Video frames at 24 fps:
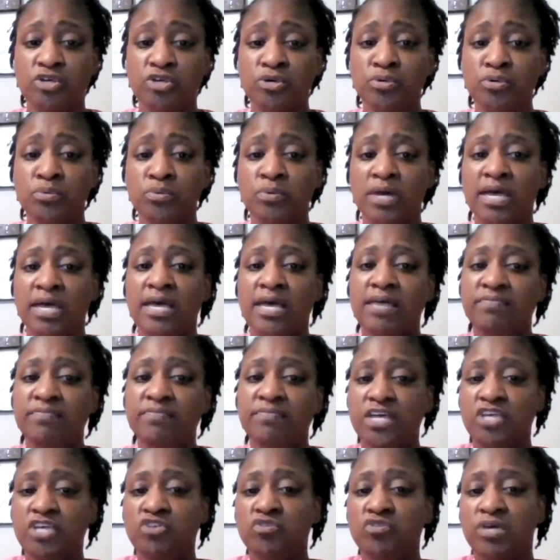the way through,
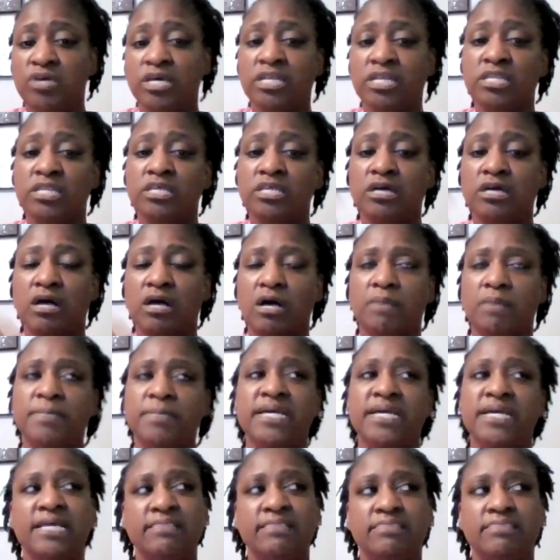then you
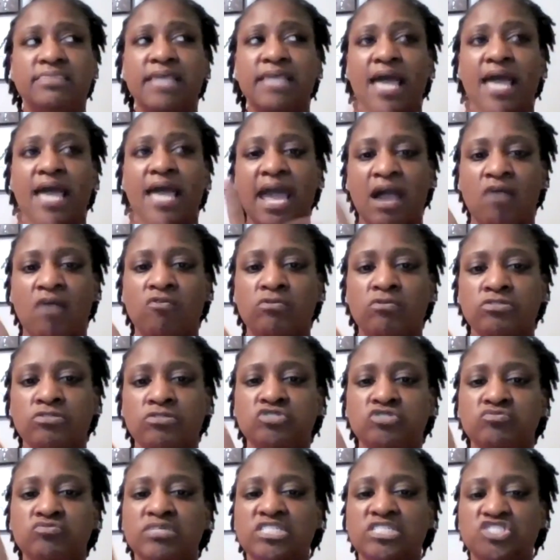can hit the
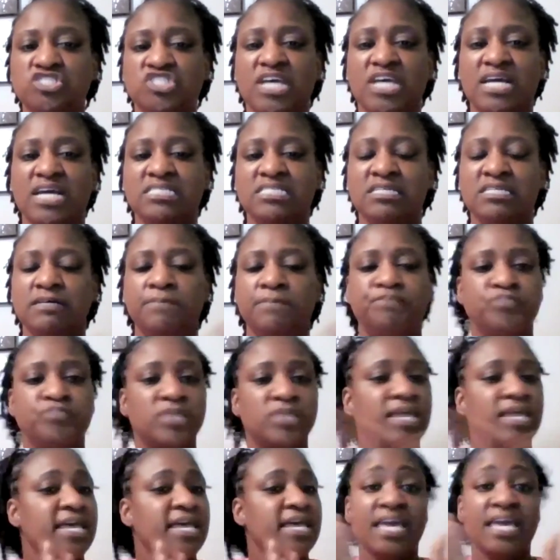arrow to eject it.